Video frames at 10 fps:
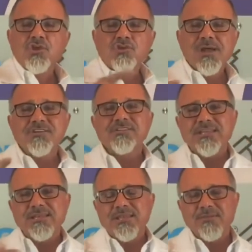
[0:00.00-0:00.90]
you
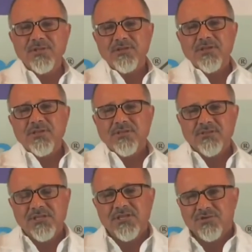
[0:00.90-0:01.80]
actually inhibit
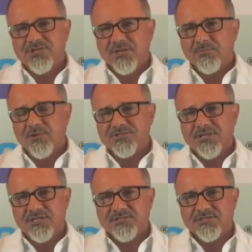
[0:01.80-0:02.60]
the ketogenic process,